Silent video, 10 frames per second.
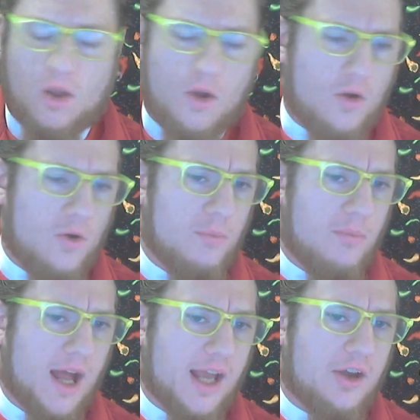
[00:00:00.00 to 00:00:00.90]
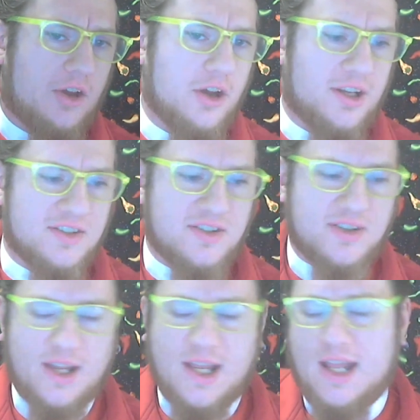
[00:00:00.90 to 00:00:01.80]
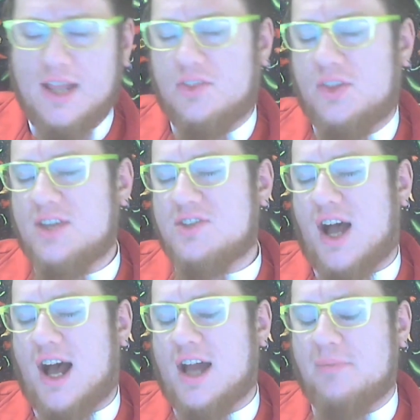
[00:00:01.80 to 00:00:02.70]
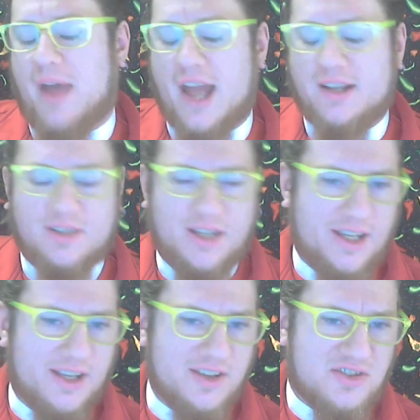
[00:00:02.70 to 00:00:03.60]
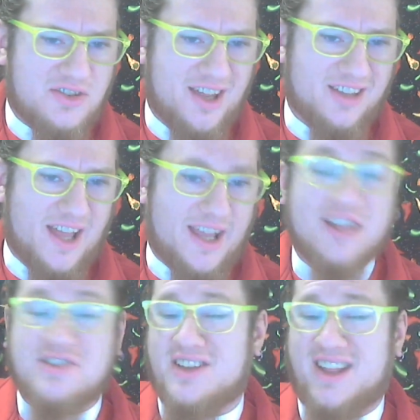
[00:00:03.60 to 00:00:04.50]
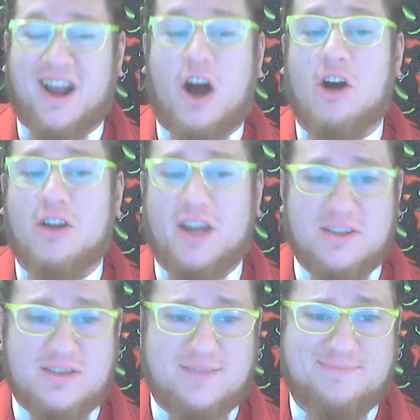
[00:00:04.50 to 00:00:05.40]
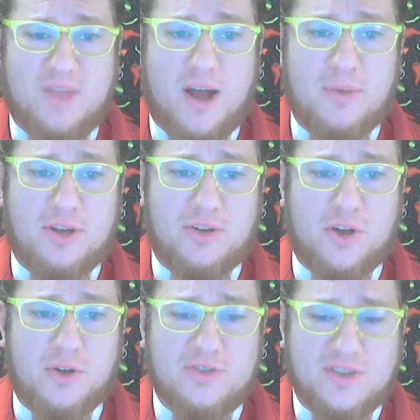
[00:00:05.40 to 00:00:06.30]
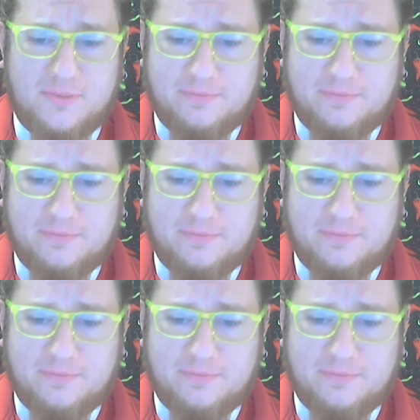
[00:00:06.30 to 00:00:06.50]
Oh my goodness. This automatically is like it's like holidays up in your nose.